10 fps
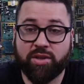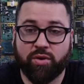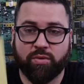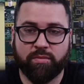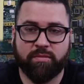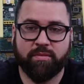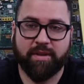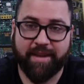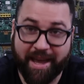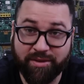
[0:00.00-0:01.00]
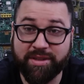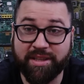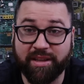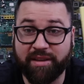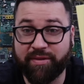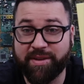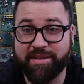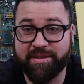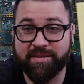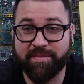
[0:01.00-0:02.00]
So, can you see the
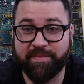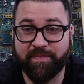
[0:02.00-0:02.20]
difference?